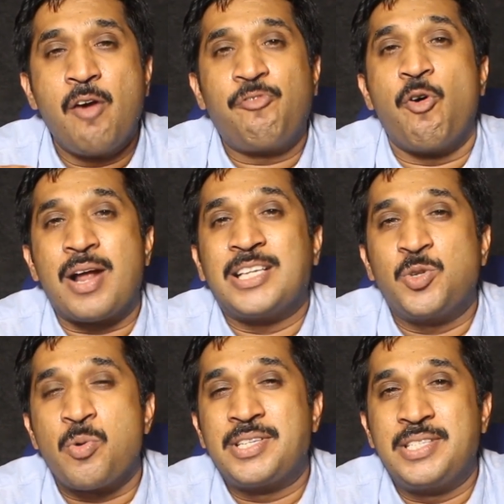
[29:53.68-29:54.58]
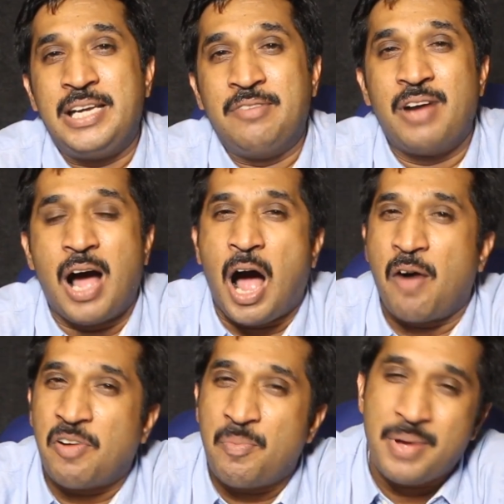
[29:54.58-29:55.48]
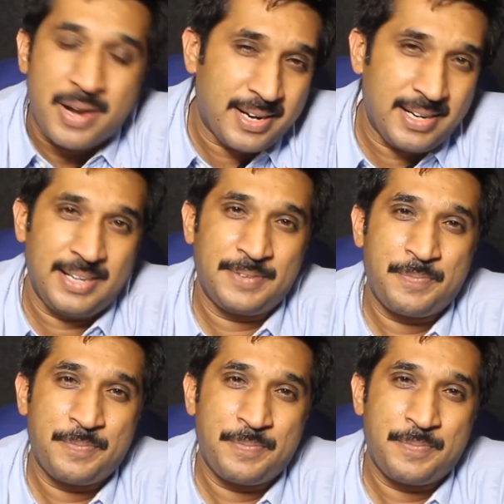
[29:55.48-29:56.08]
for us to receive our miracle.